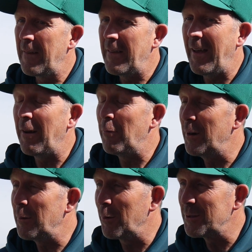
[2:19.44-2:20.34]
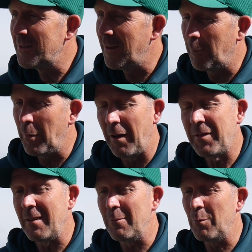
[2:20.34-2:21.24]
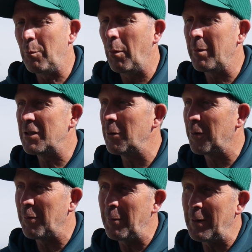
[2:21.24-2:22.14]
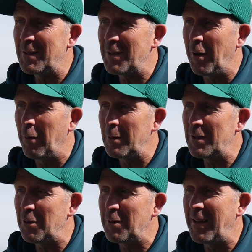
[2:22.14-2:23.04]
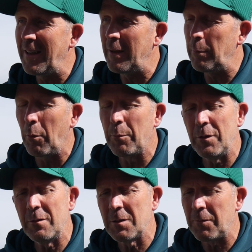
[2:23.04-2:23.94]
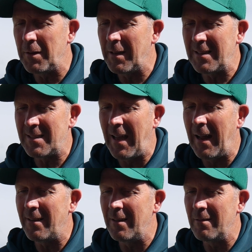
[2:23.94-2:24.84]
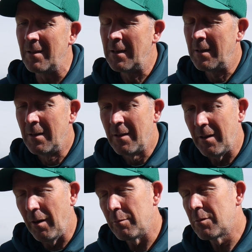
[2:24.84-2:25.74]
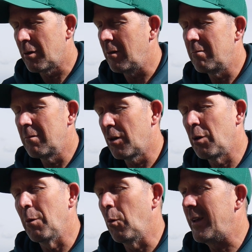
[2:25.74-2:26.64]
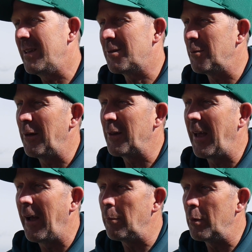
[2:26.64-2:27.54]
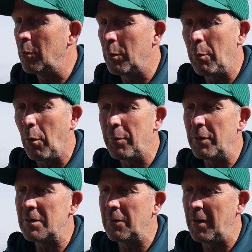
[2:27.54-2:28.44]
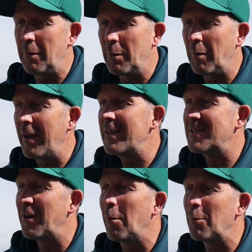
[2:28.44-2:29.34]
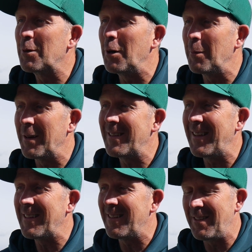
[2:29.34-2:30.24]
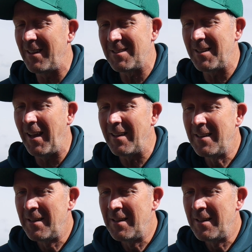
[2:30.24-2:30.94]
Yeah, it really was. But I think probably 2 or 3 weeks ago we stood here. He bowled beautifully against Kent, and took a couple of wickets throughout the game, but bowled beautifully, and we were like, his time will come, and it did. And yesterday,